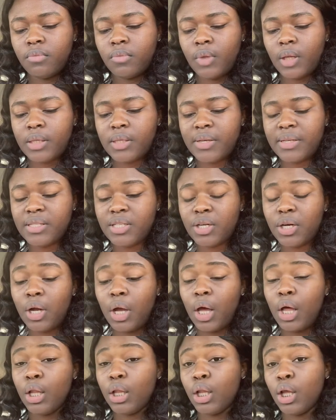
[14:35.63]
says their
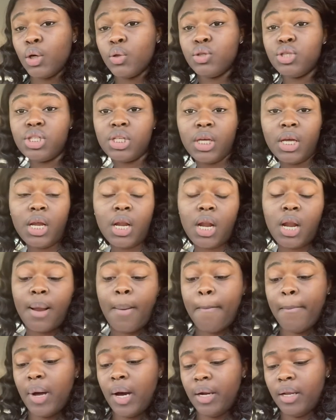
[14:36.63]

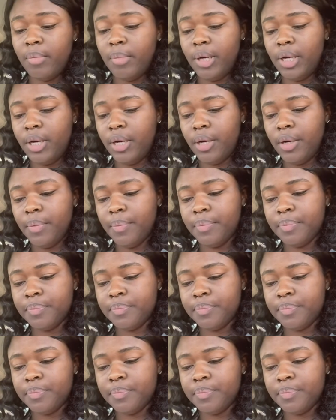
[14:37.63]
Glotion body butter.